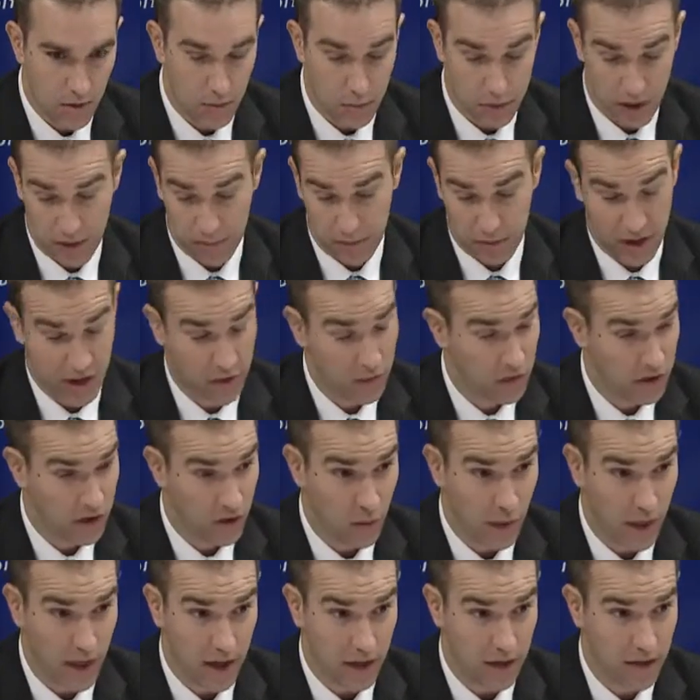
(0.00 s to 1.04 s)
played really
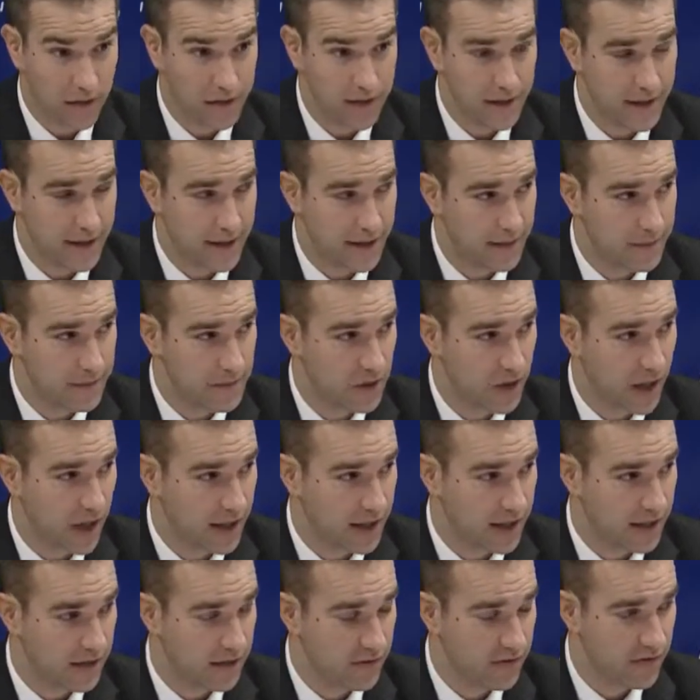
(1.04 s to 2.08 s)
well. You got
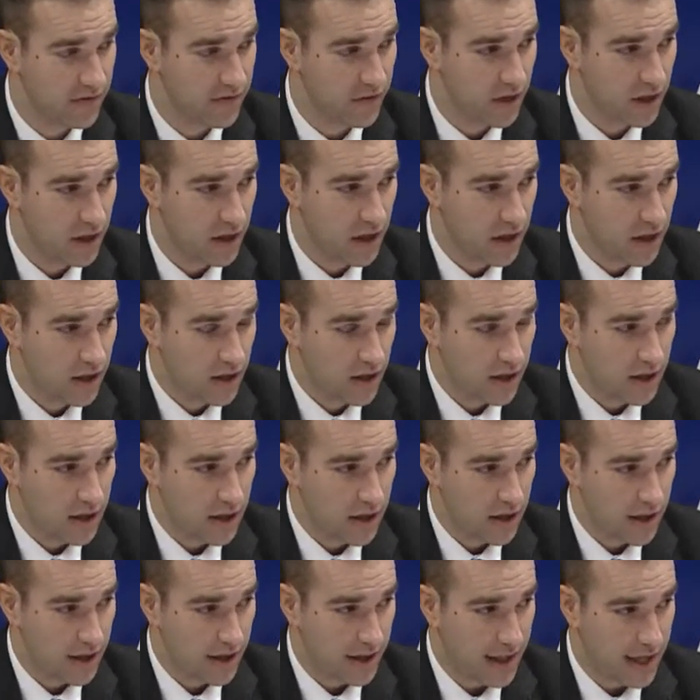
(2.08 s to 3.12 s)
to give
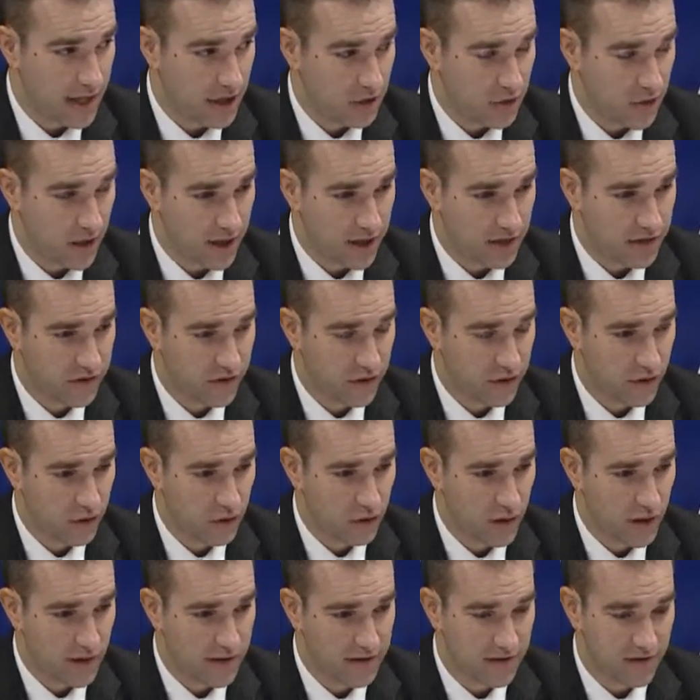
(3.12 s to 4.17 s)
a lot of credit
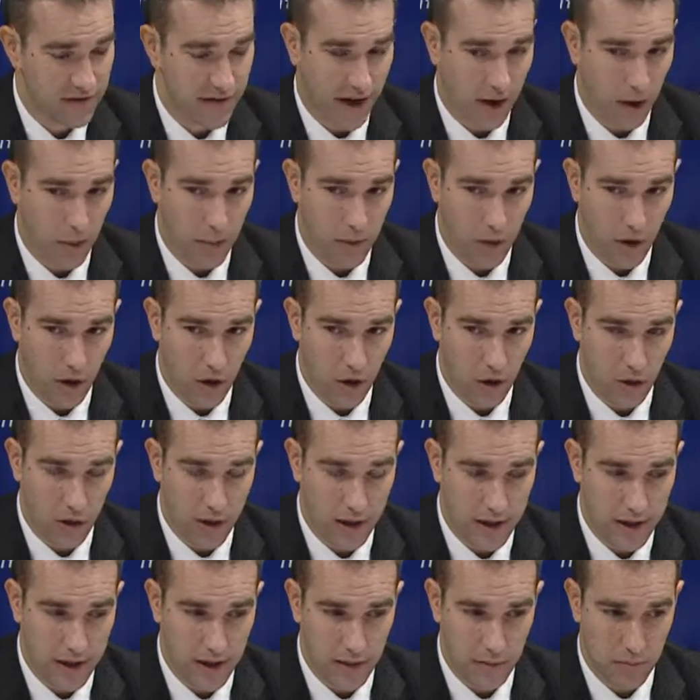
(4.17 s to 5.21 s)
to Valpo
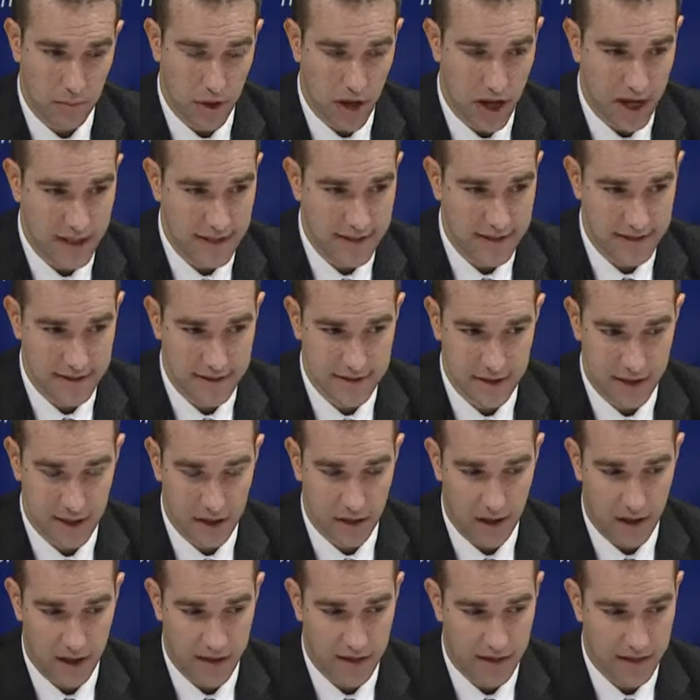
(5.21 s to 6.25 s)
and Bryce. You
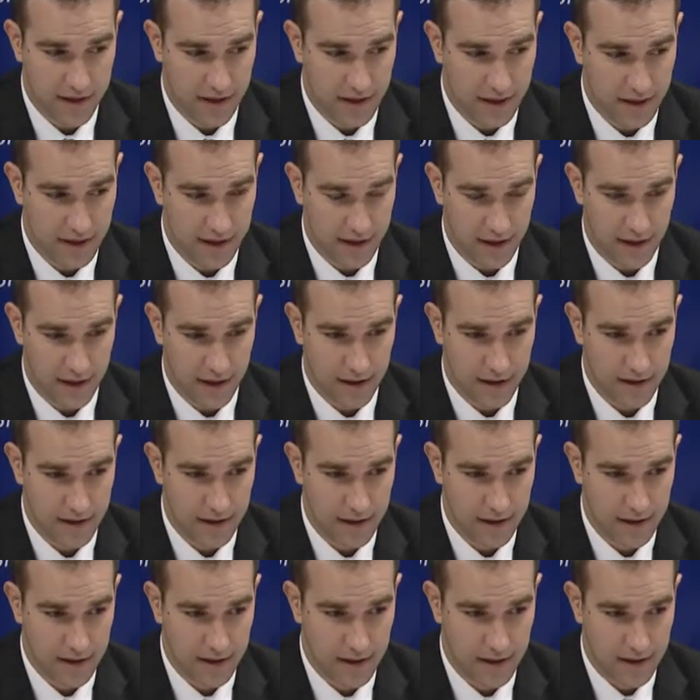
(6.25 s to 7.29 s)
know, I think
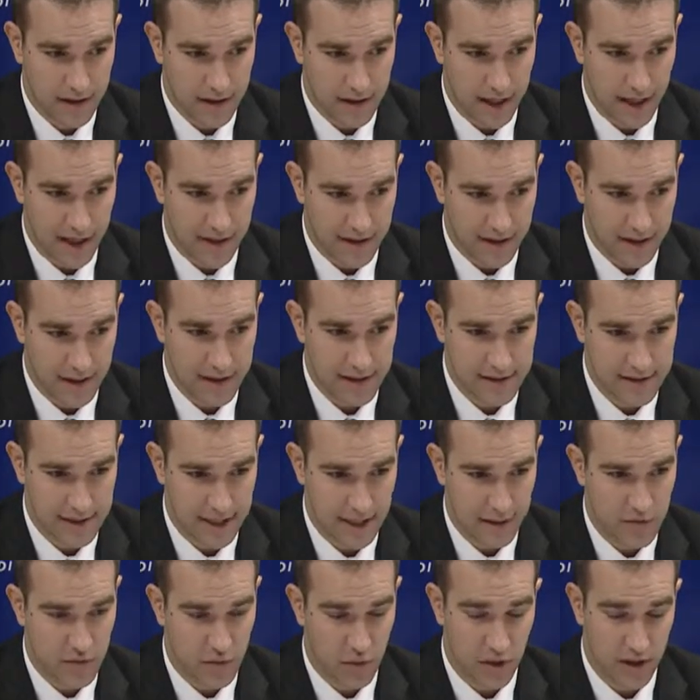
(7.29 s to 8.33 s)
his
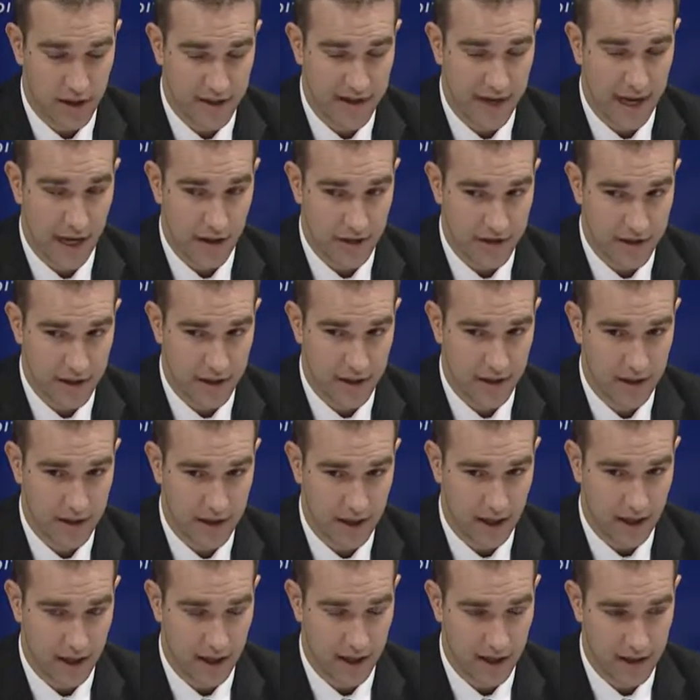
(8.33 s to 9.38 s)
team's really talented.
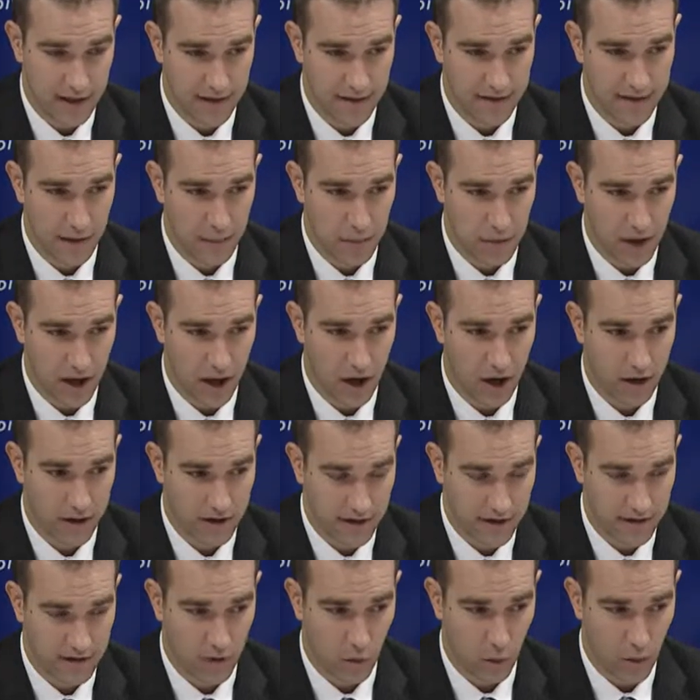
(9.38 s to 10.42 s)
I think they play hard.
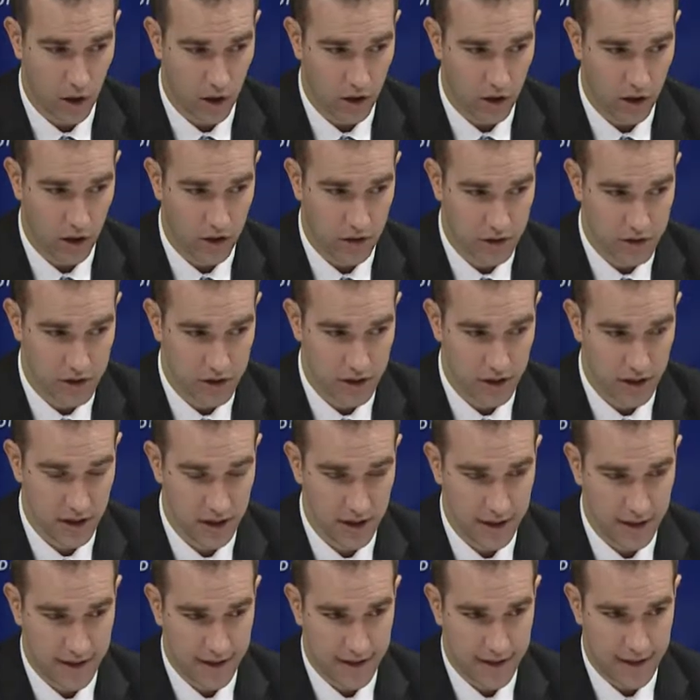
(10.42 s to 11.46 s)
I think they're well coached.
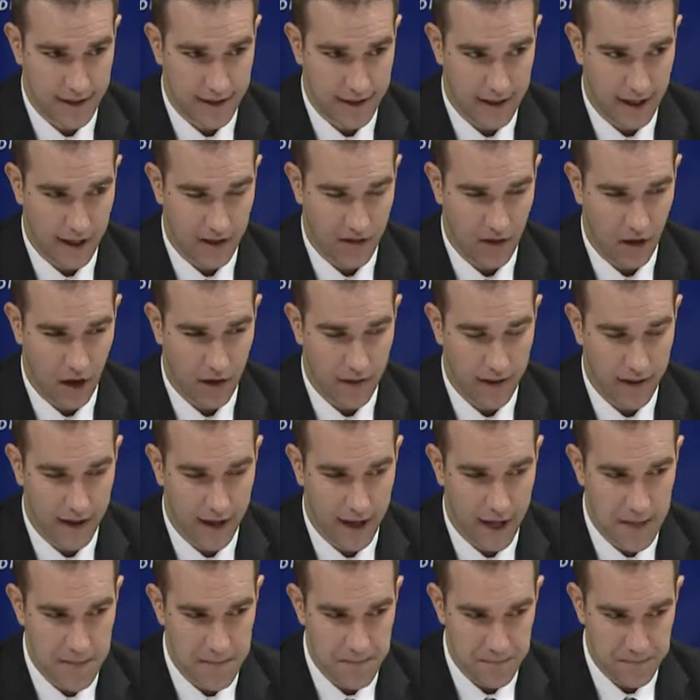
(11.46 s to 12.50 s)
I thought
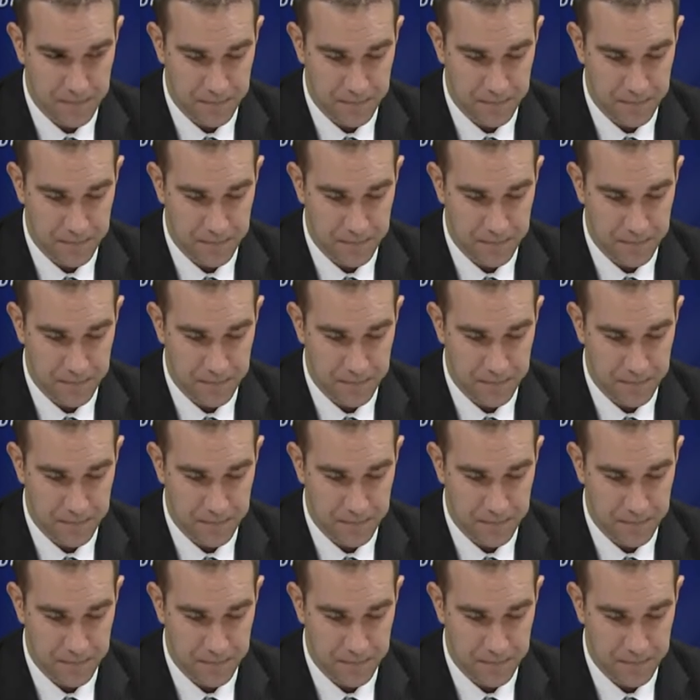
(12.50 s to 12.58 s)
that